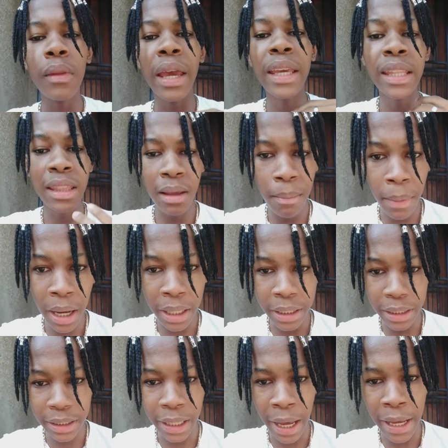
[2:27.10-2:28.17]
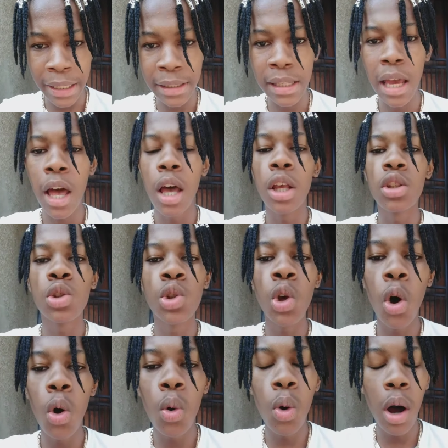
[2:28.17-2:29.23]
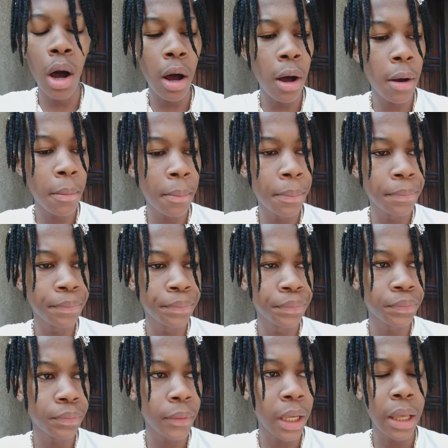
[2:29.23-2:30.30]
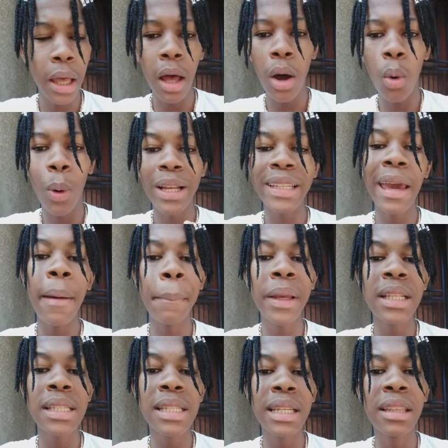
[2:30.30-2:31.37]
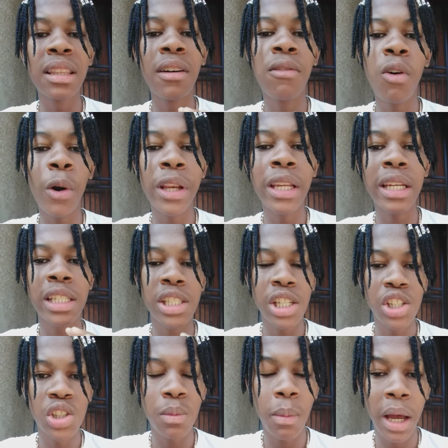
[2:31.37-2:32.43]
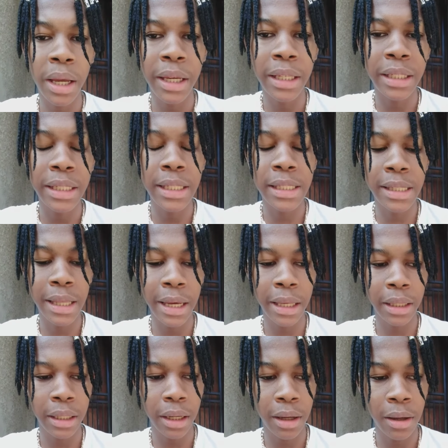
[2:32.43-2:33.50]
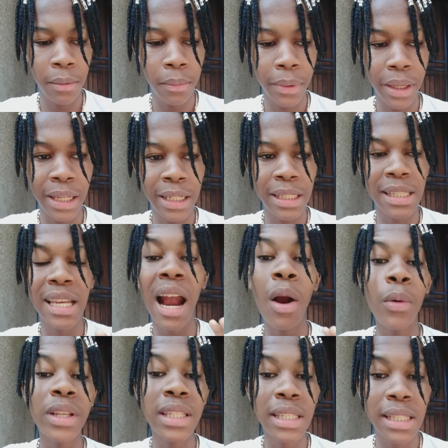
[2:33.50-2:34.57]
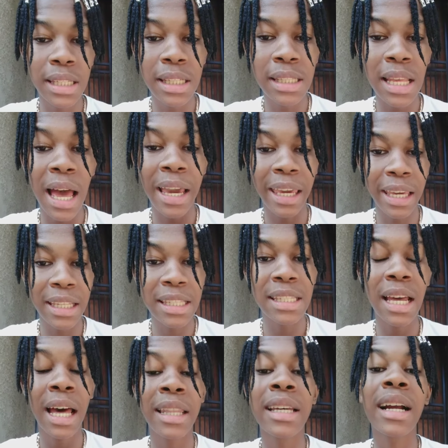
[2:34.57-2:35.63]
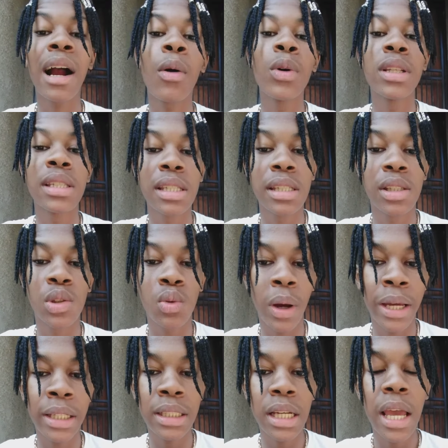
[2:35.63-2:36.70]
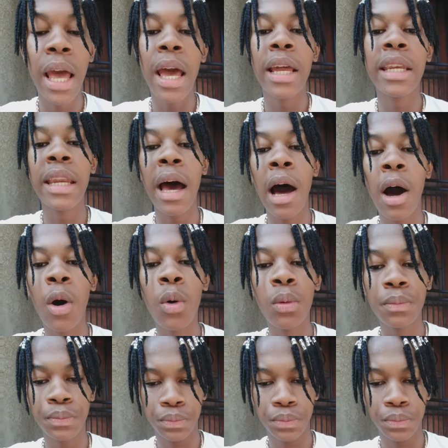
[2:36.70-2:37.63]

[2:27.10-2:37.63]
in the market, guys. So what happens in the foreign exchange market is that it is currencies against other currencies, right? Now